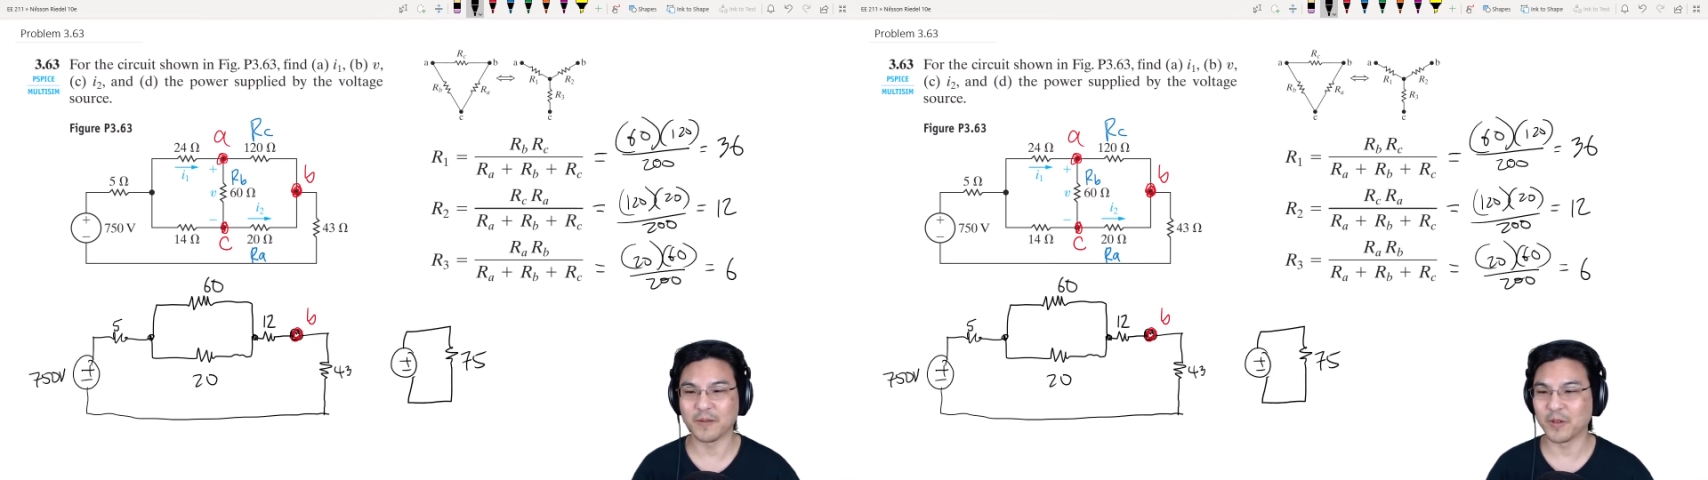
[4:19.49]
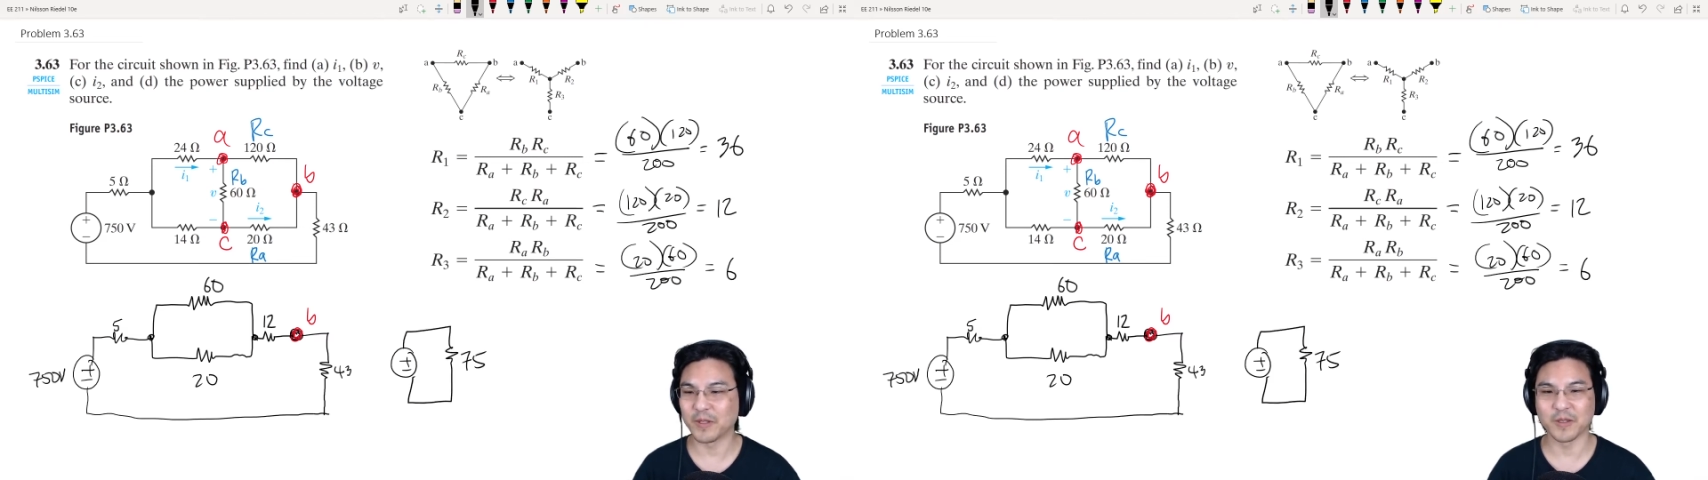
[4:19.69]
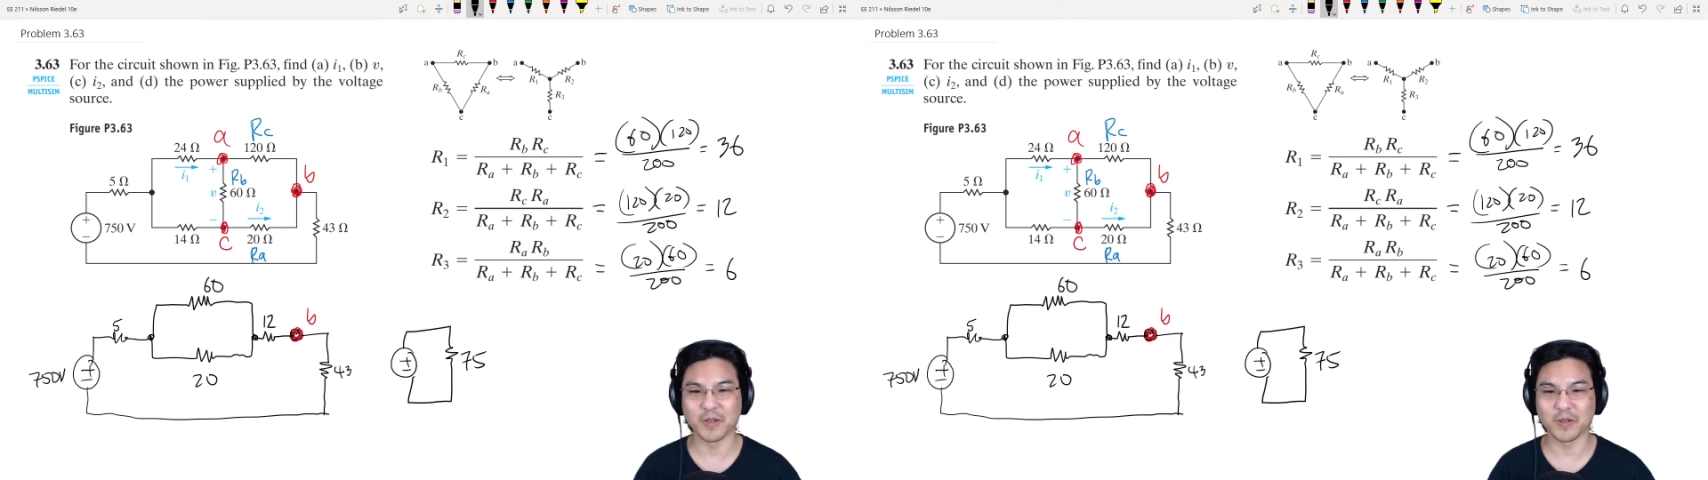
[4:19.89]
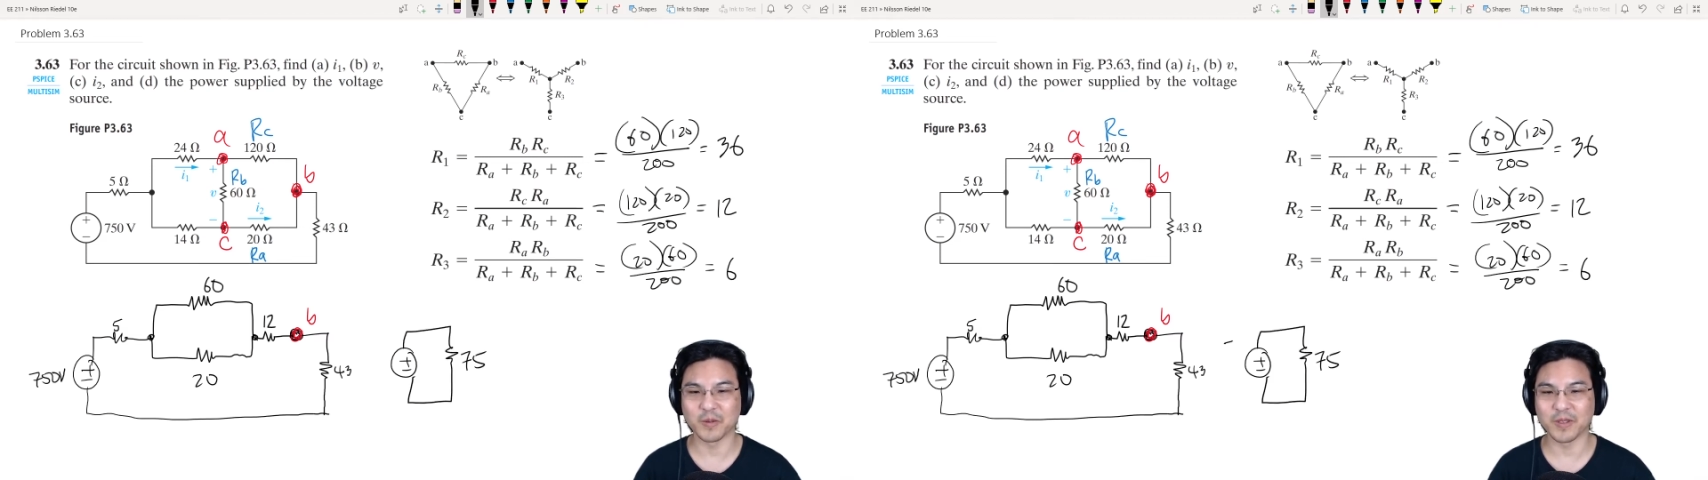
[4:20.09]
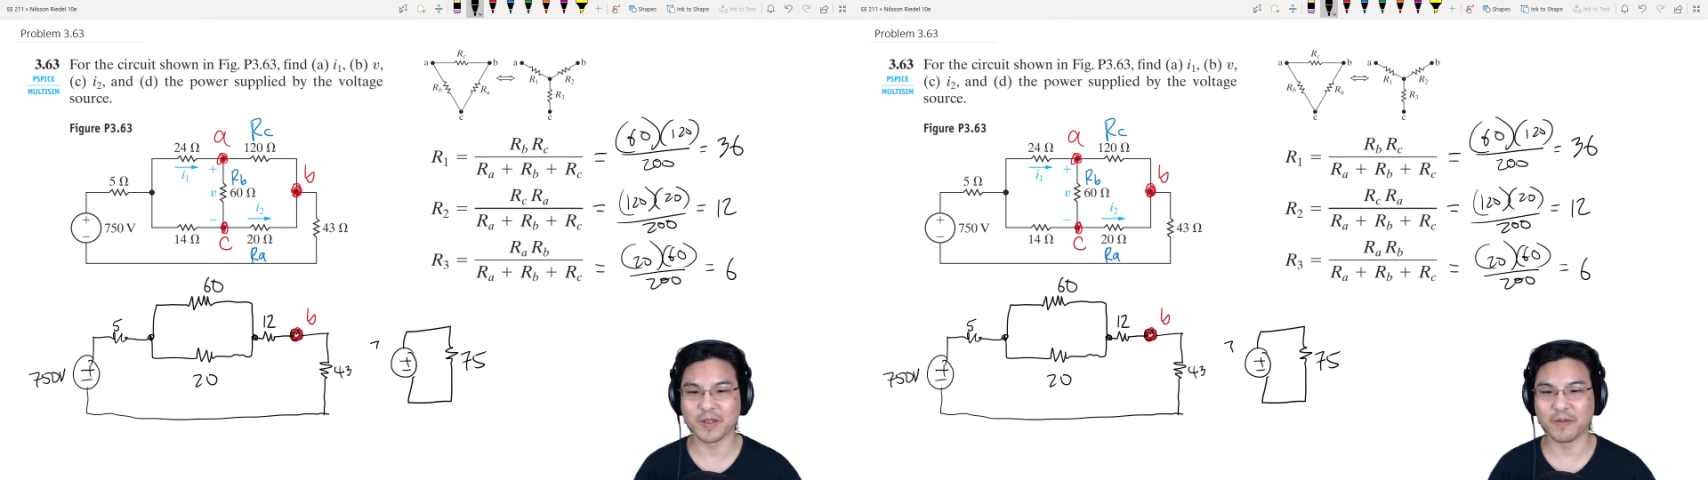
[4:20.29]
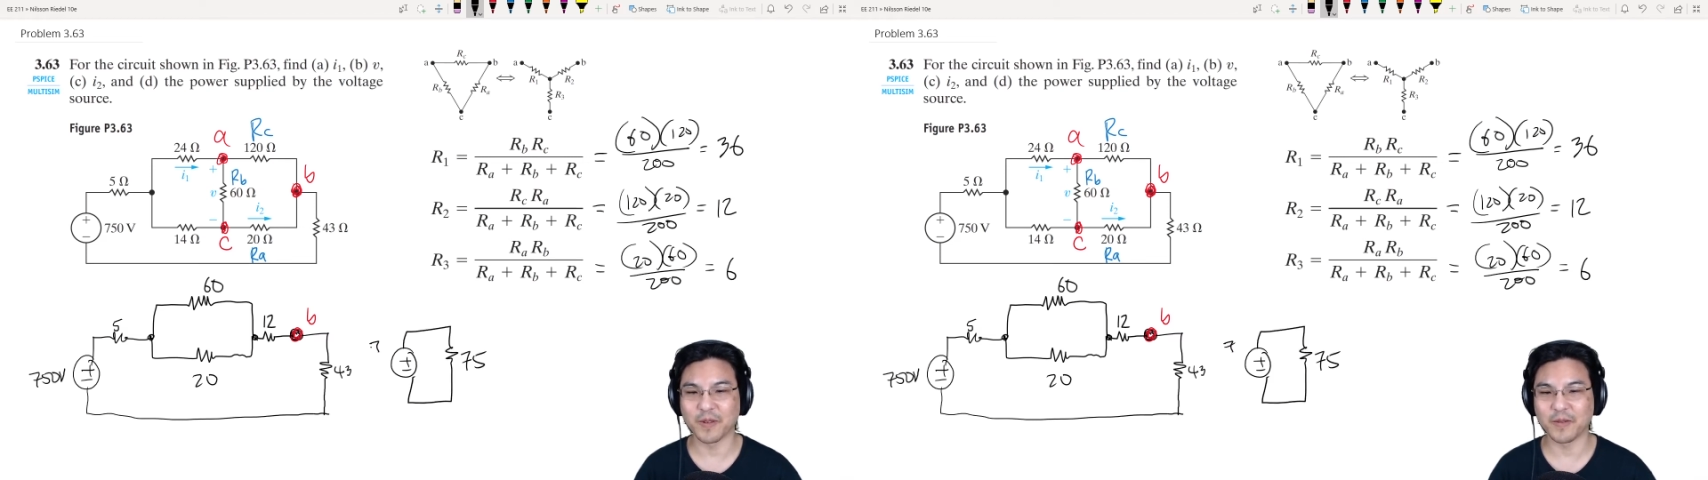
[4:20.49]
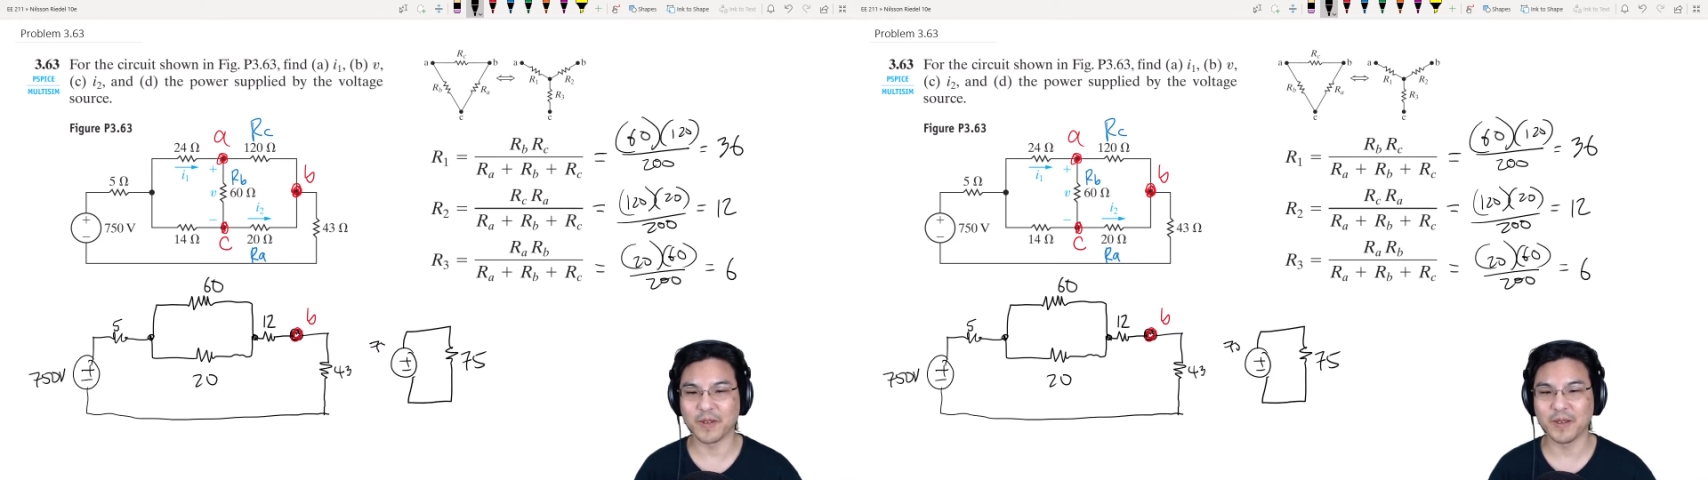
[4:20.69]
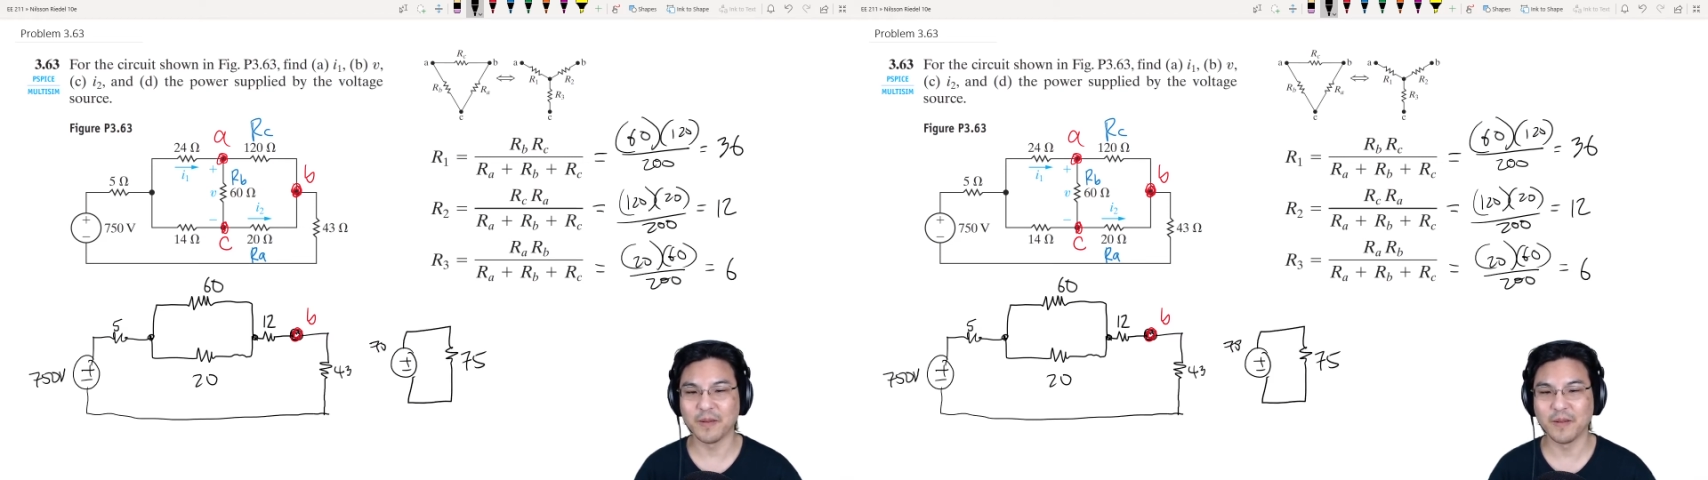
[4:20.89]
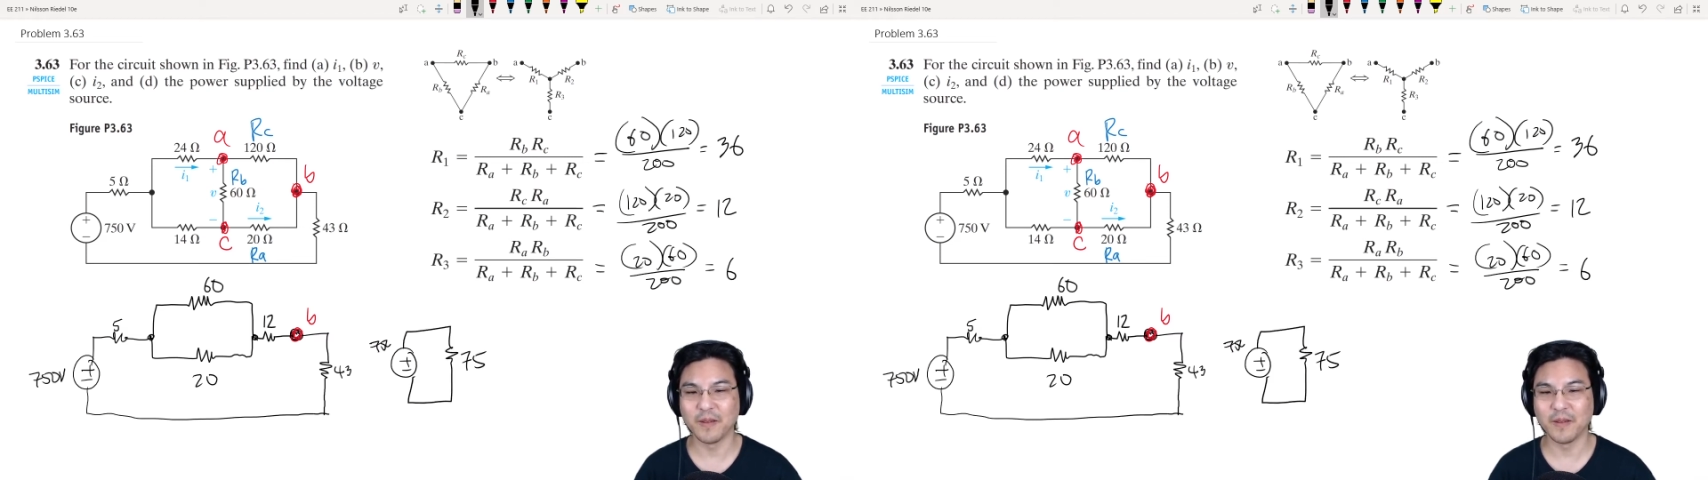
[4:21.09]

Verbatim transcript: voltage source was 750.